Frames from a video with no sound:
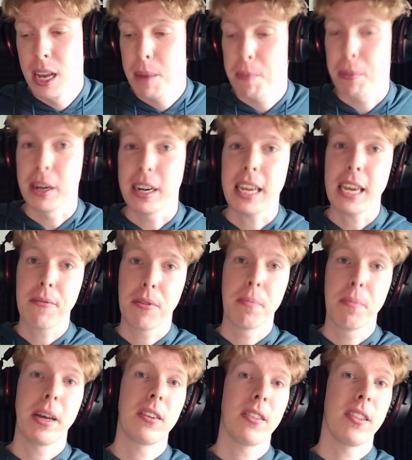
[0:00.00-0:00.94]
But even
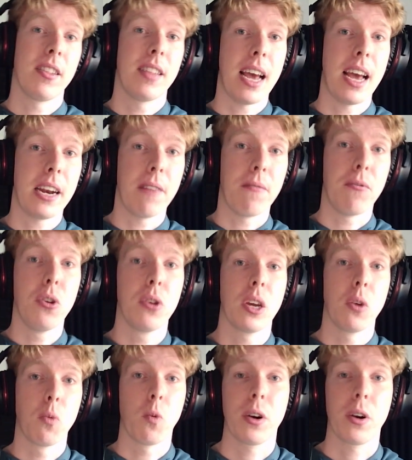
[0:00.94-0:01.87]
better than that, if you
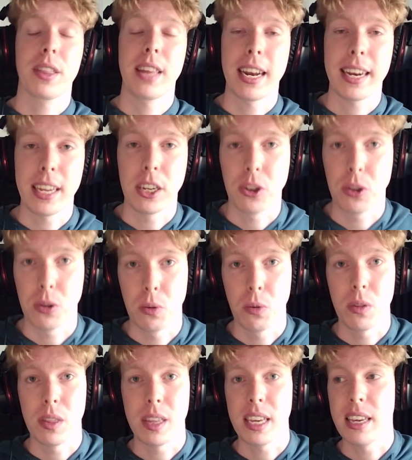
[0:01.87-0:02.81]
can work that
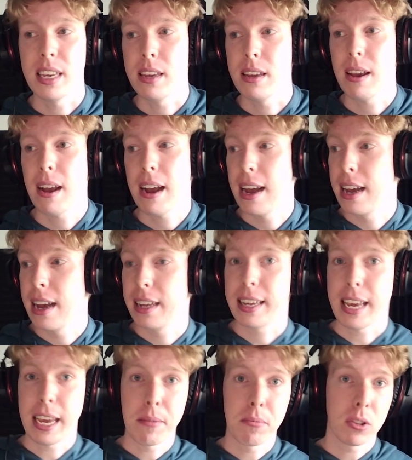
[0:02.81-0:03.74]
into the
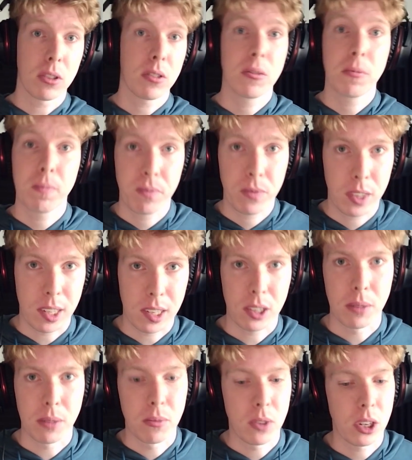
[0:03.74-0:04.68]
game's
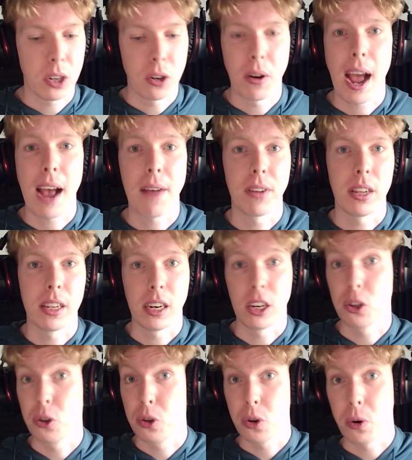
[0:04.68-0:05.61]
systems, have a little
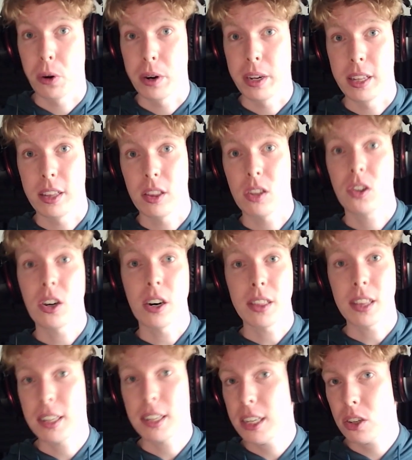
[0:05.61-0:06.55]
tutorial at the start
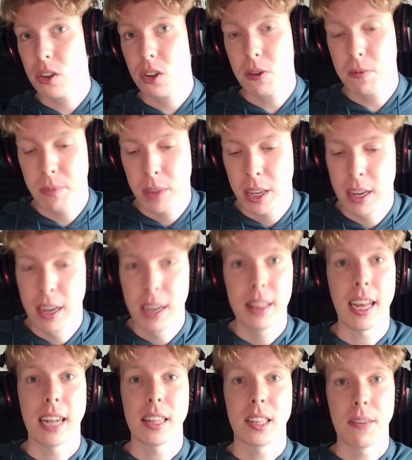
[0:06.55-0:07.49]
that teaches you,
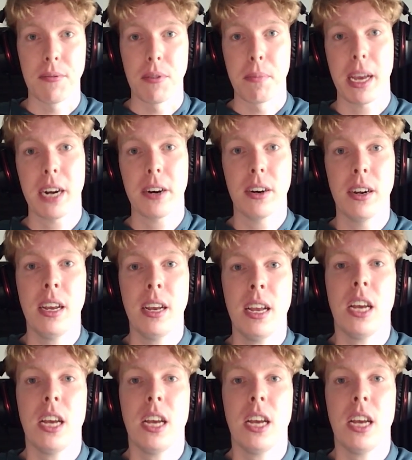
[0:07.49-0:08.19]
that's even better.